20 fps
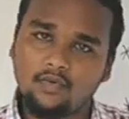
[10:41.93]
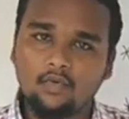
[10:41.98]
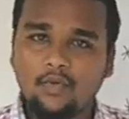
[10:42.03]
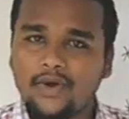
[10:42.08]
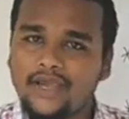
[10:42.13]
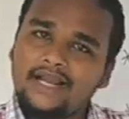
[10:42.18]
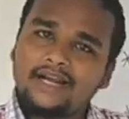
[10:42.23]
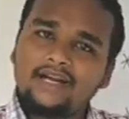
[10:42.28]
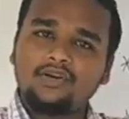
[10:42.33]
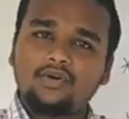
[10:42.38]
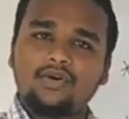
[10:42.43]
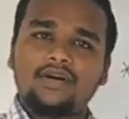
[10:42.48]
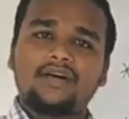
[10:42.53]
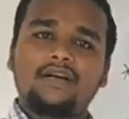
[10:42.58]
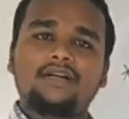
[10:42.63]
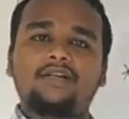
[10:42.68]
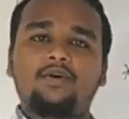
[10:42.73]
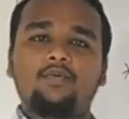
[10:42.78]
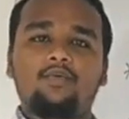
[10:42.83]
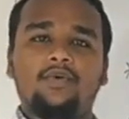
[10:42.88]
We can
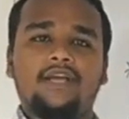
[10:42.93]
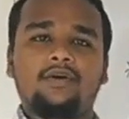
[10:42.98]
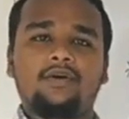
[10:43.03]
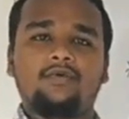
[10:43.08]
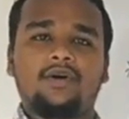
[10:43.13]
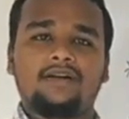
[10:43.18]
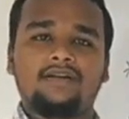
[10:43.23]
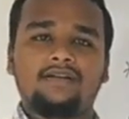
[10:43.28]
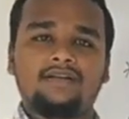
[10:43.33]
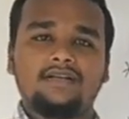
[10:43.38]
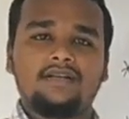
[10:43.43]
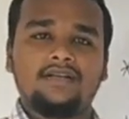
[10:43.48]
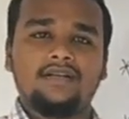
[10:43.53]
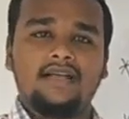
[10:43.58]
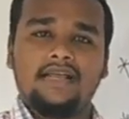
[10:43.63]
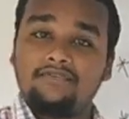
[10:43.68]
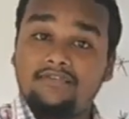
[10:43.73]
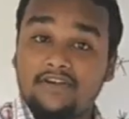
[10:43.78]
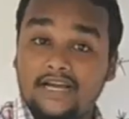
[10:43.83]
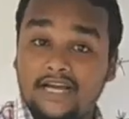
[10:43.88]
tolerate the weak one.
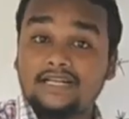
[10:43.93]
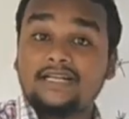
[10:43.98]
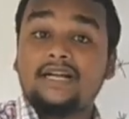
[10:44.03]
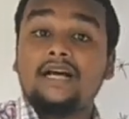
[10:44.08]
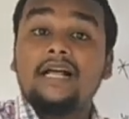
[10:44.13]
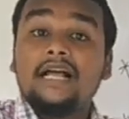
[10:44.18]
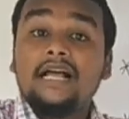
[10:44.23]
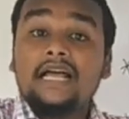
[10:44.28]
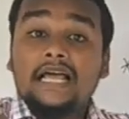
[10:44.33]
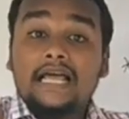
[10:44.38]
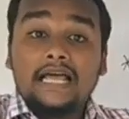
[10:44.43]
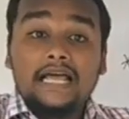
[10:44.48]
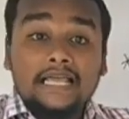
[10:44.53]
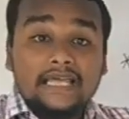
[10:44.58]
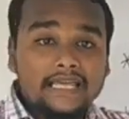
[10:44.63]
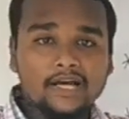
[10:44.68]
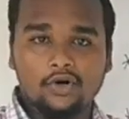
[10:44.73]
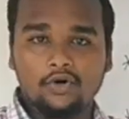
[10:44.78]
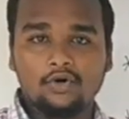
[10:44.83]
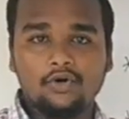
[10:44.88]
In fact,
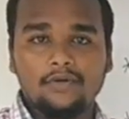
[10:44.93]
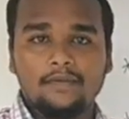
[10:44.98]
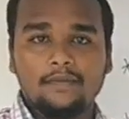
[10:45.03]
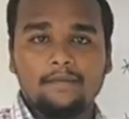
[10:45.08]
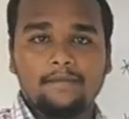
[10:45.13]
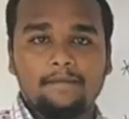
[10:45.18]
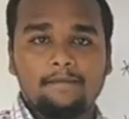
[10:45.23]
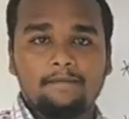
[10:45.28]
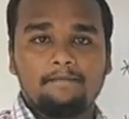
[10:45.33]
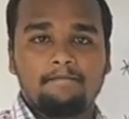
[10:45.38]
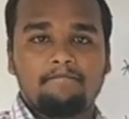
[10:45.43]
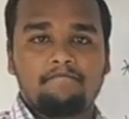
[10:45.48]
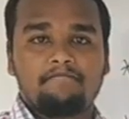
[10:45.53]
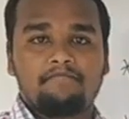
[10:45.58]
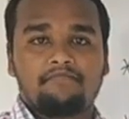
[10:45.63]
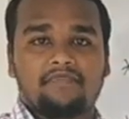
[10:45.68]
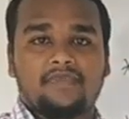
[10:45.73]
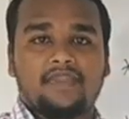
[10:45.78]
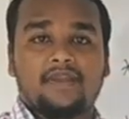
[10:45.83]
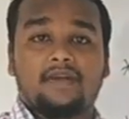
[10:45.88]
you
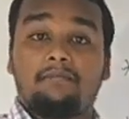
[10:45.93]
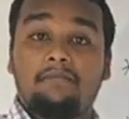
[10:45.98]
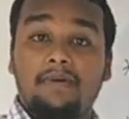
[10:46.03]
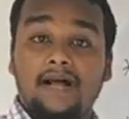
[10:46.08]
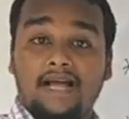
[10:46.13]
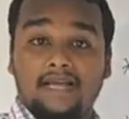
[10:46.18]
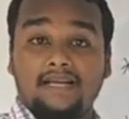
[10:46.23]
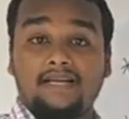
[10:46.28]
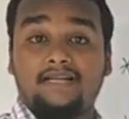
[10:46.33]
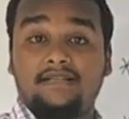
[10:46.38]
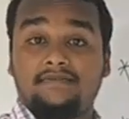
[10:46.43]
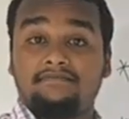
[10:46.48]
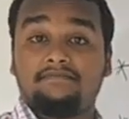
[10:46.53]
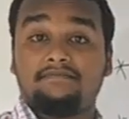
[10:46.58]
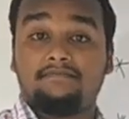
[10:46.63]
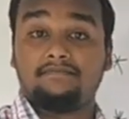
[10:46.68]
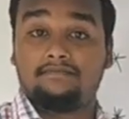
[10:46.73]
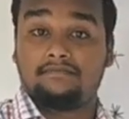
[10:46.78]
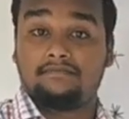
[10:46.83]
might,